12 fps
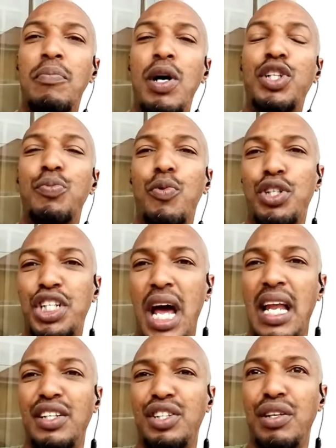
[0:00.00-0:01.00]
much more
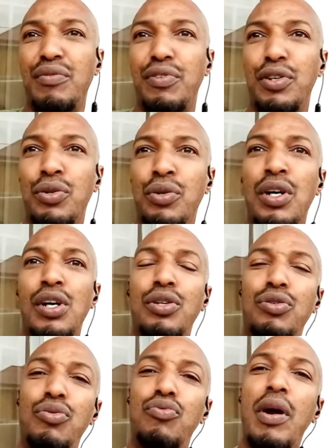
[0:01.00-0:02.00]
challenging for you
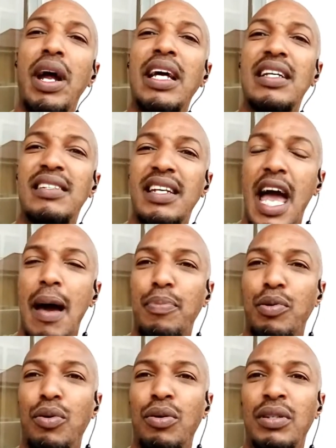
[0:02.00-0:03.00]
to raise capital